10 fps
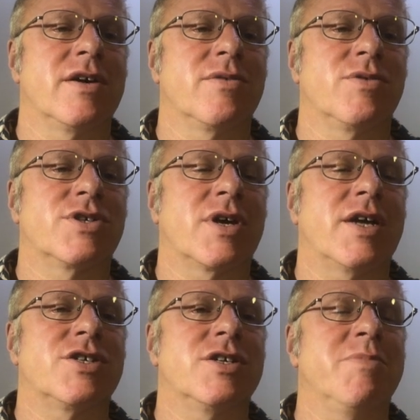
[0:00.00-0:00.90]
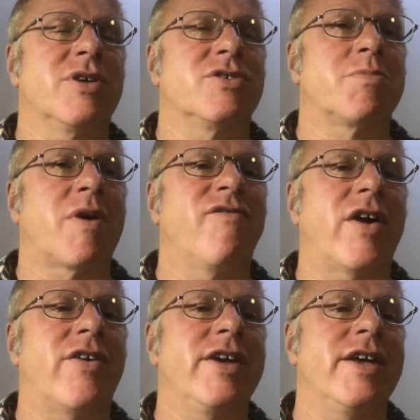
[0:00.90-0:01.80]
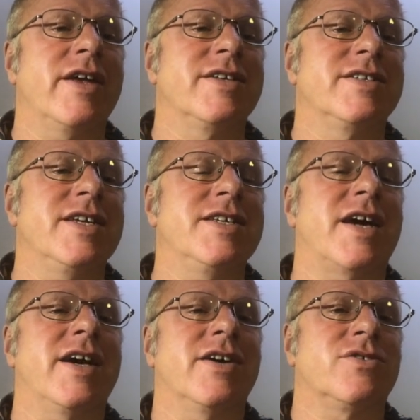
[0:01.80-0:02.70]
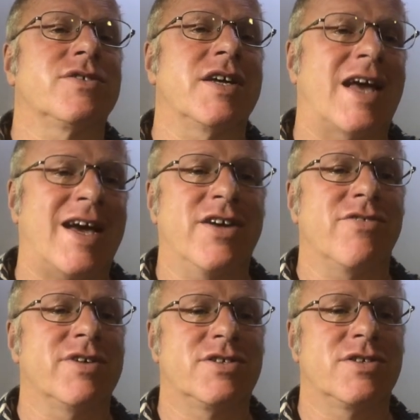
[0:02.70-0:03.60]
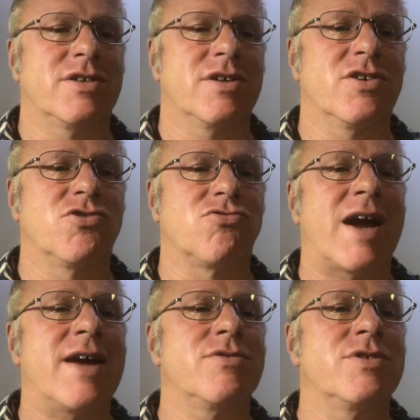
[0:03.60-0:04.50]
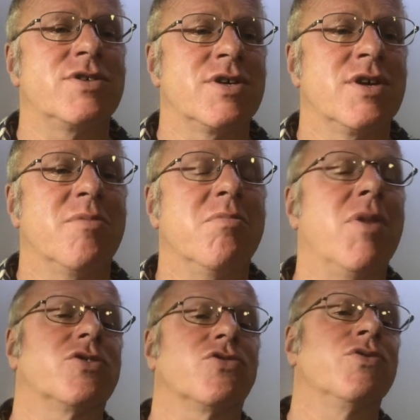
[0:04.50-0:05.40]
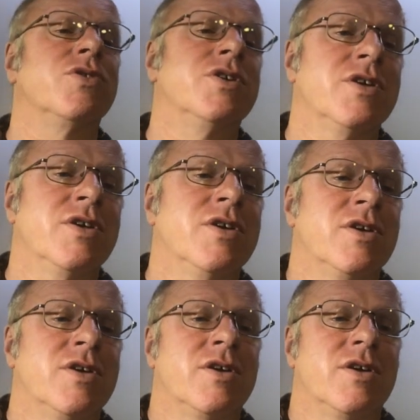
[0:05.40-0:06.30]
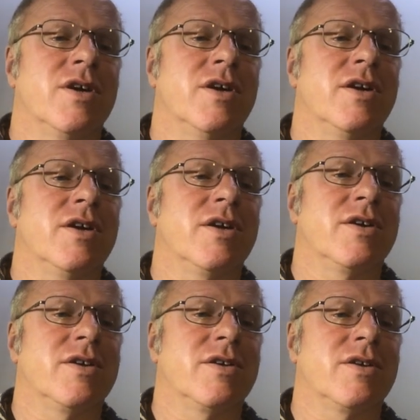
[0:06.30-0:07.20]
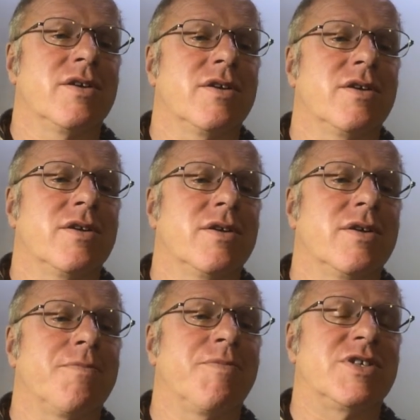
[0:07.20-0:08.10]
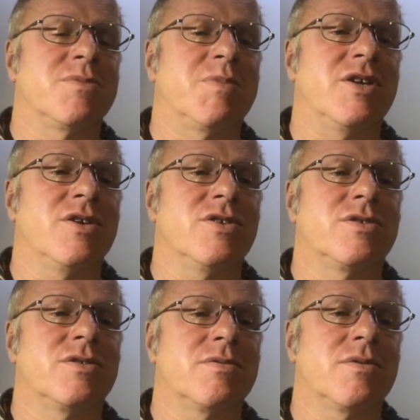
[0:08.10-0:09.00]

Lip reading: which actually builds up a very detailed and accurate ground model. This has been used